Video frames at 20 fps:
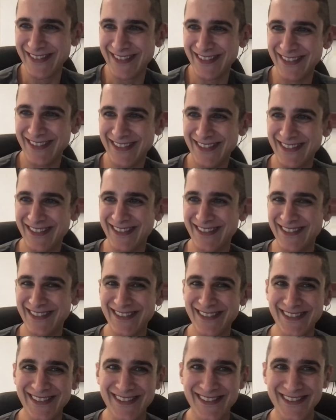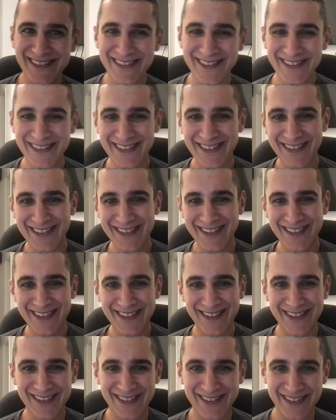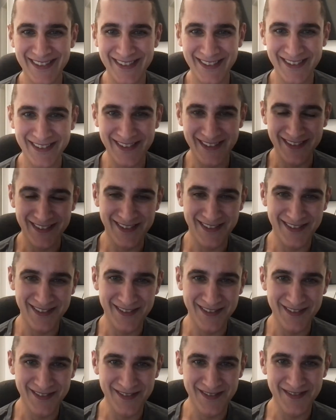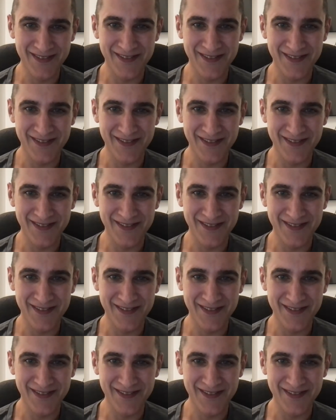This person isn't speaking.